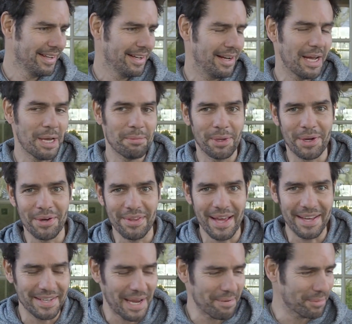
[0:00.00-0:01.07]
I hope I got
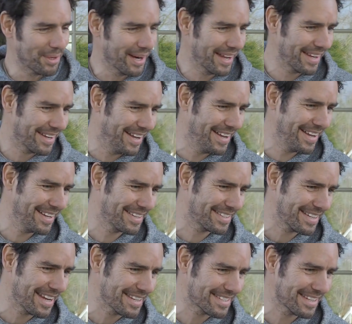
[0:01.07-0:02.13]
that name right,
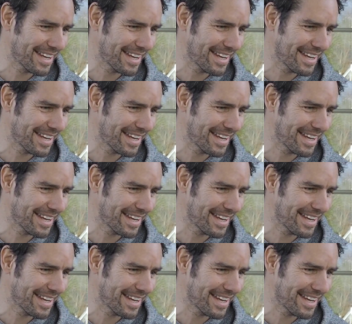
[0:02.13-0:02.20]
says,